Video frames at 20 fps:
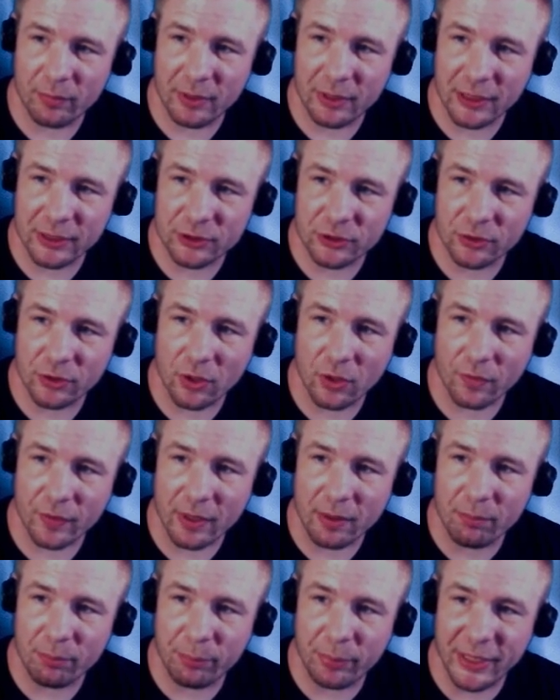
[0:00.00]
let you know
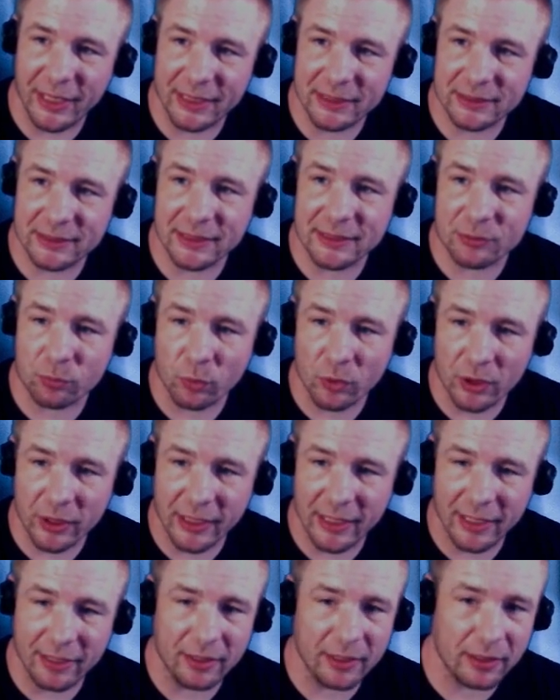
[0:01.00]
that bits, it's
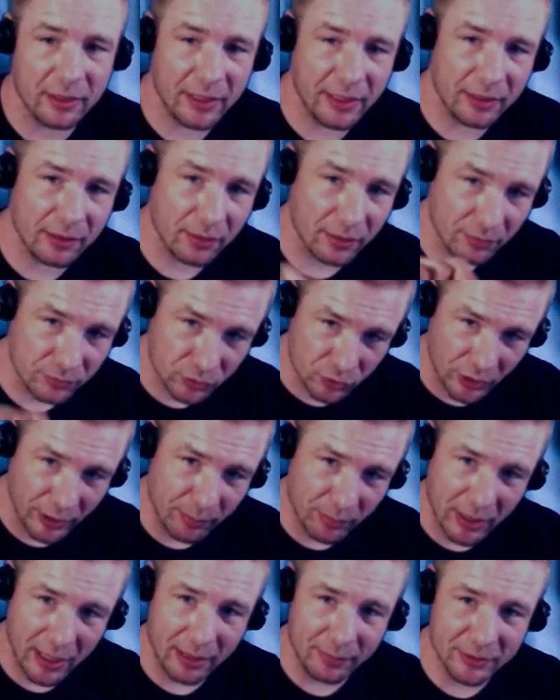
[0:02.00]
really in
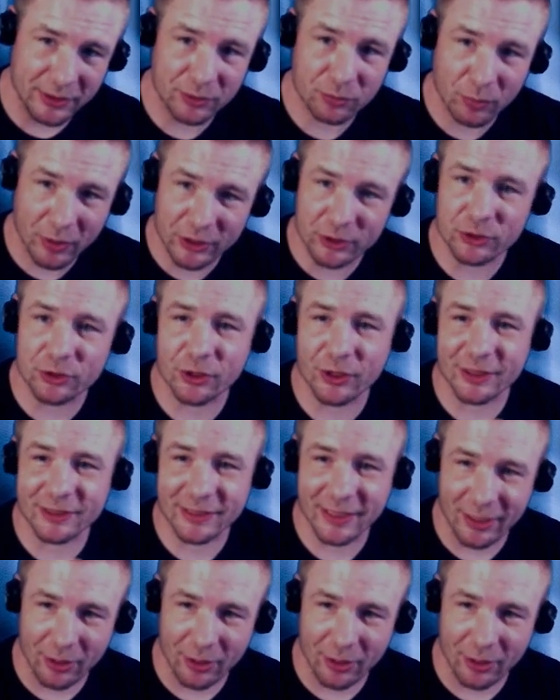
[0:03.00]
StreamLabs, it's registered as